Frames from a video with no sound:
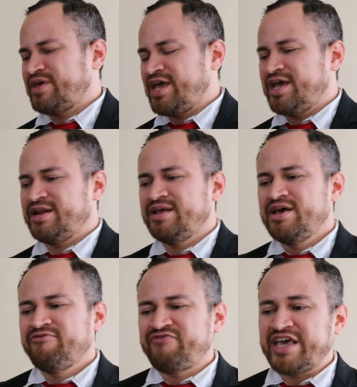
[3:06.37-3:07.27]
and
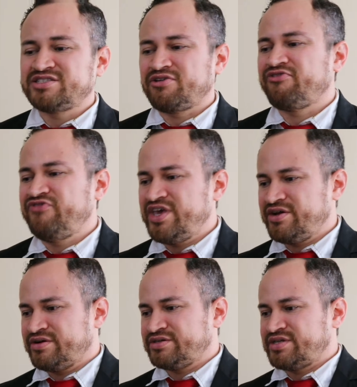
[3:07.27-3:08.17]
face their
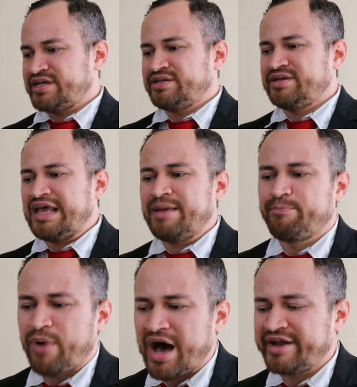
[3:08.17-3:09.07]
fears and
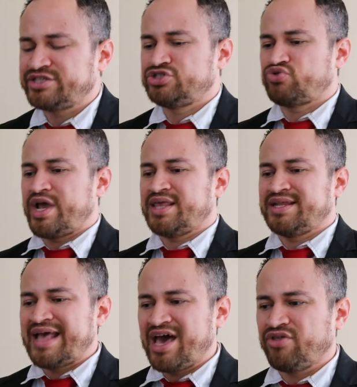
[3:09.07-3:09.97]
embody strength
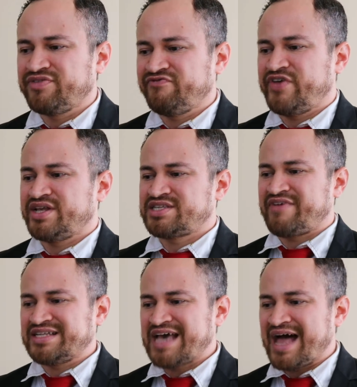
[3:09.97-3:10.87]
and health and fitness and
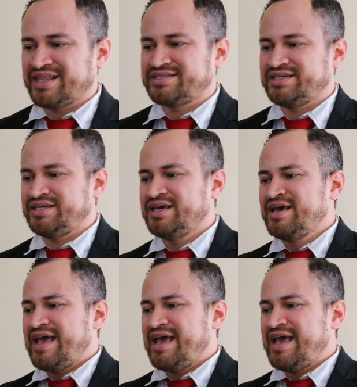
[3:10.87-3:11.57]
vitality